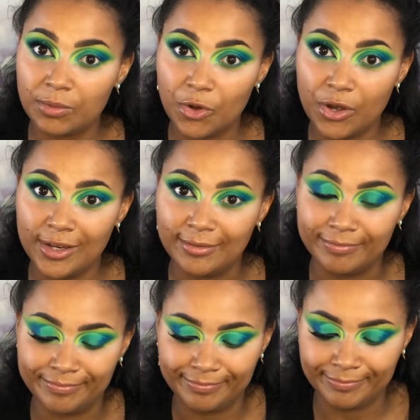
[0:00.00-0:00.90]
some coin.
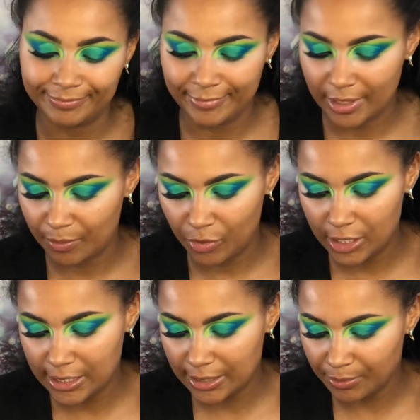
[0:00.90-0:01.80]

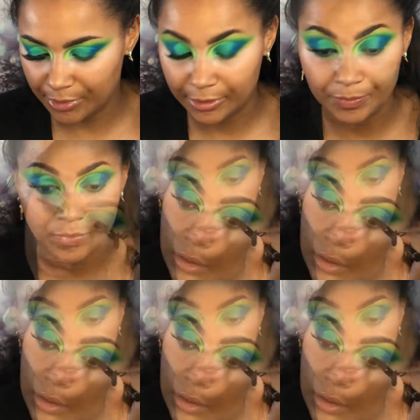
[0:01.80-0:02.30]
Pretty simple.